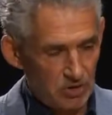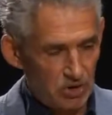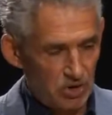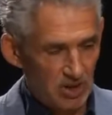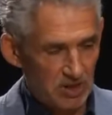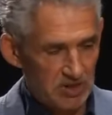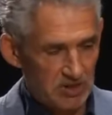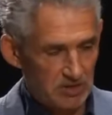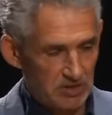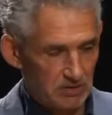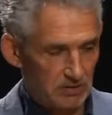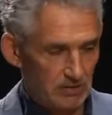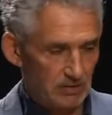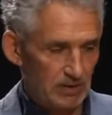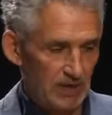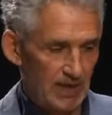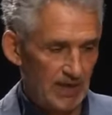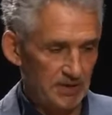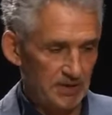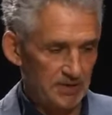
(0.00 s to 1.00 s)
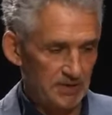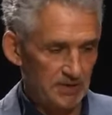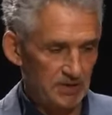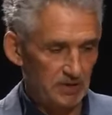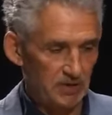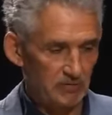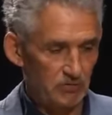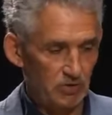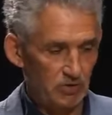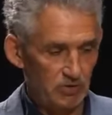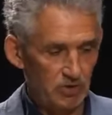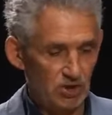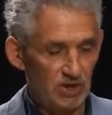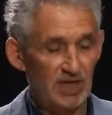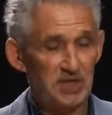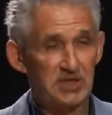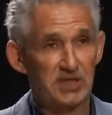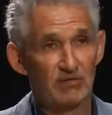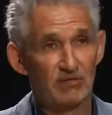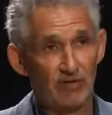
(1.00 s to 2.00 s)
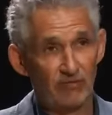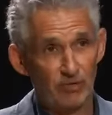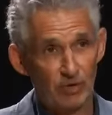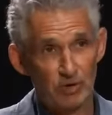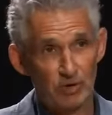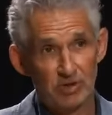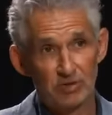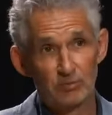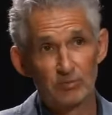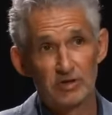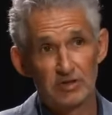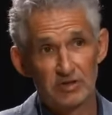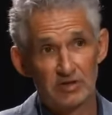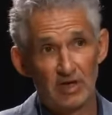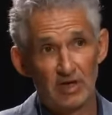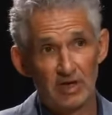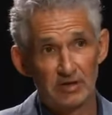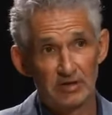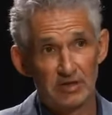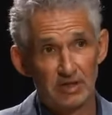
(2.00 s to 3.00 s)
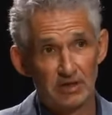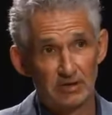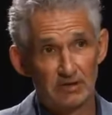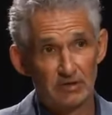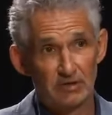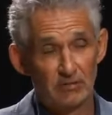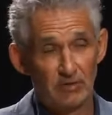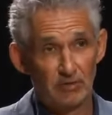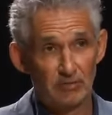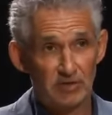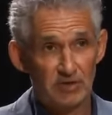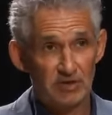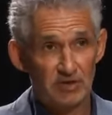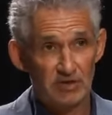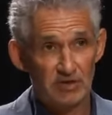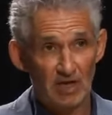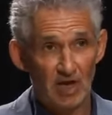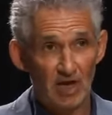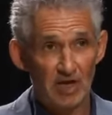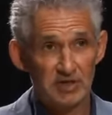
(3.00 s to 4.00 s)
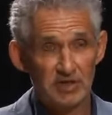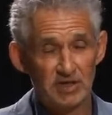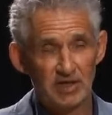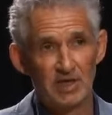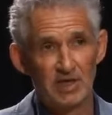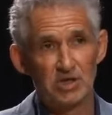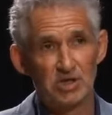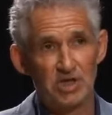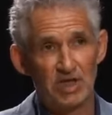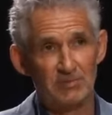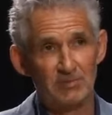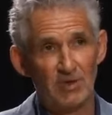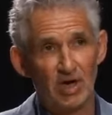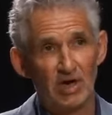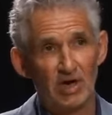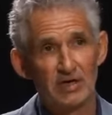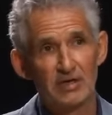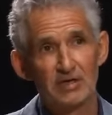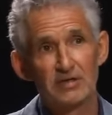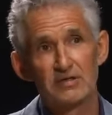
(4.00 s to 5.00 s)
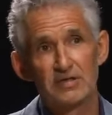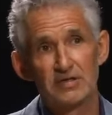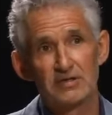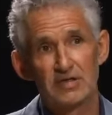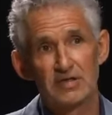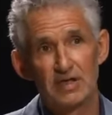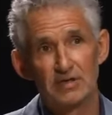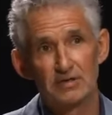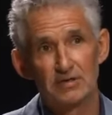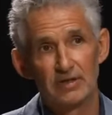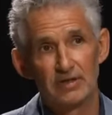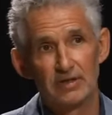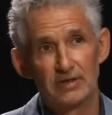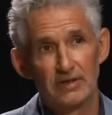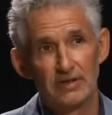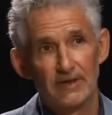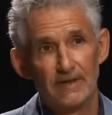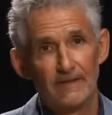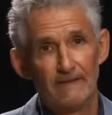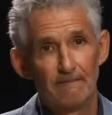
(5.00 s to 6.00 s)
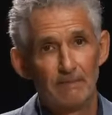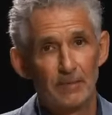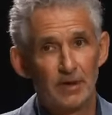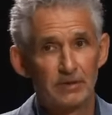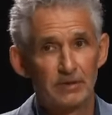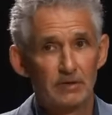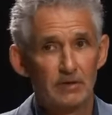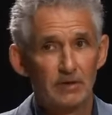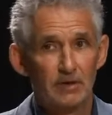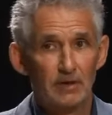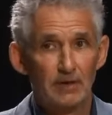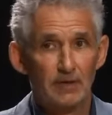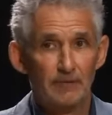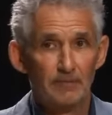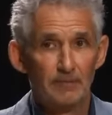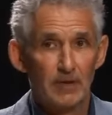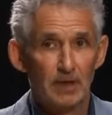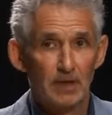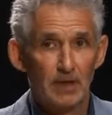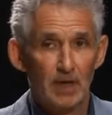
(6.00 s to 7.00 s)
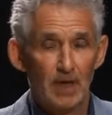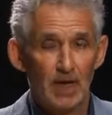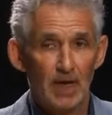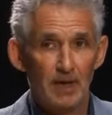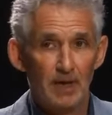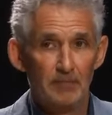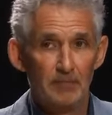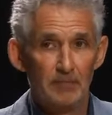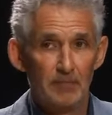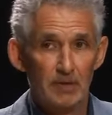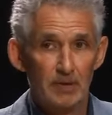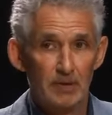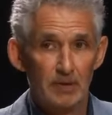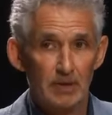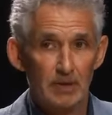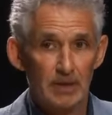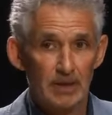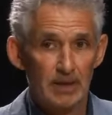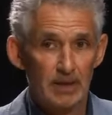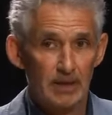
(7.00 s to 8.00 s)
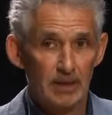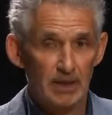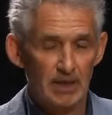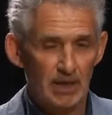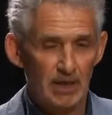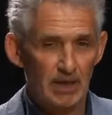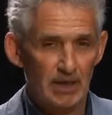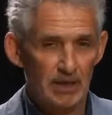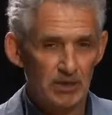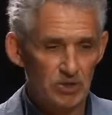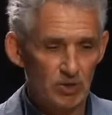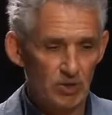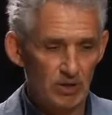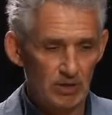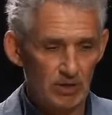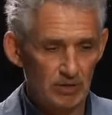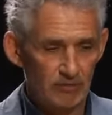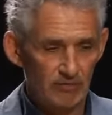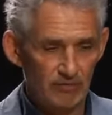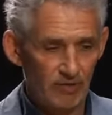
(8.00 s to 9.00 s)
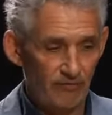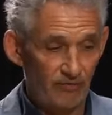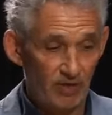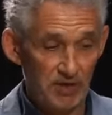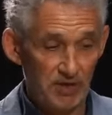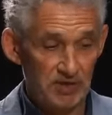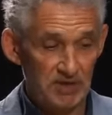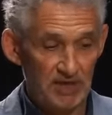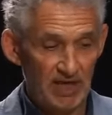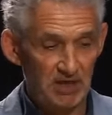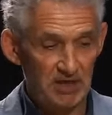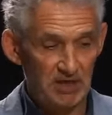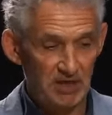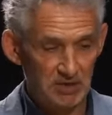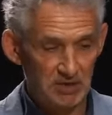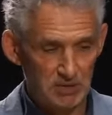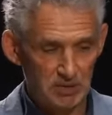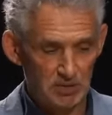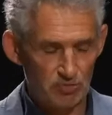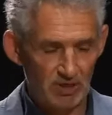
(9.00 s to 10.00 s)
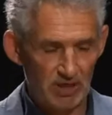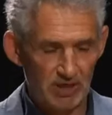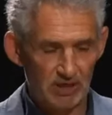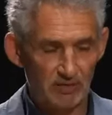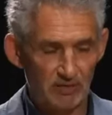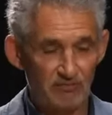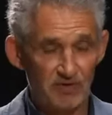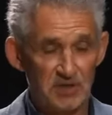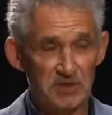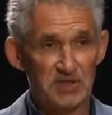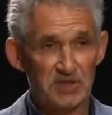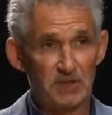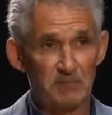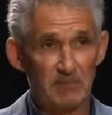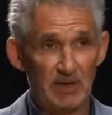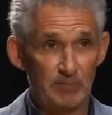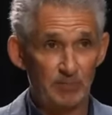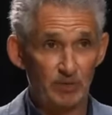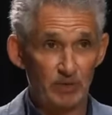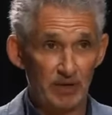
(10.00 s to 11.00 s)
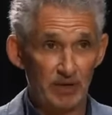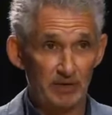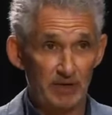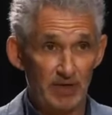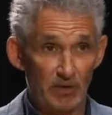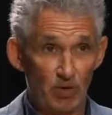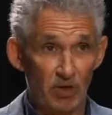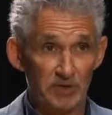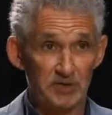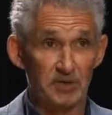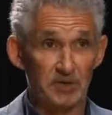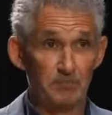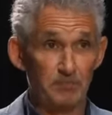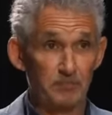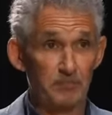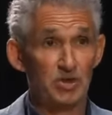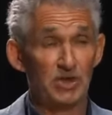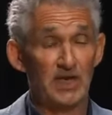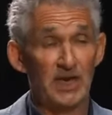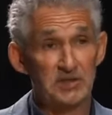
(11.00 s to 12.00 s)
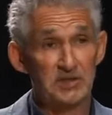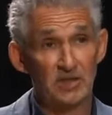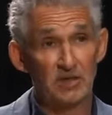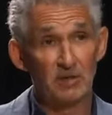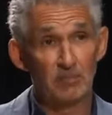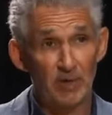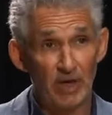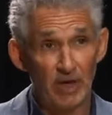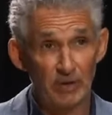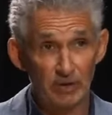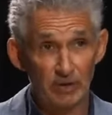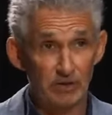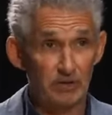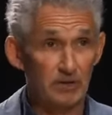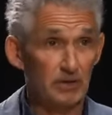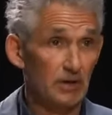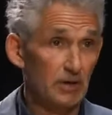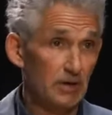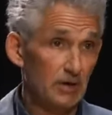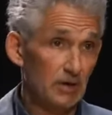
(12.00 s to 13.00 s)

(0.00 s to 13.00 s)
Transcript: just as the sort of genetic revolution was starting, so we were starting at gene markers, etc. But um, it, it took the first 10 years was really convincing people that there was a genetic component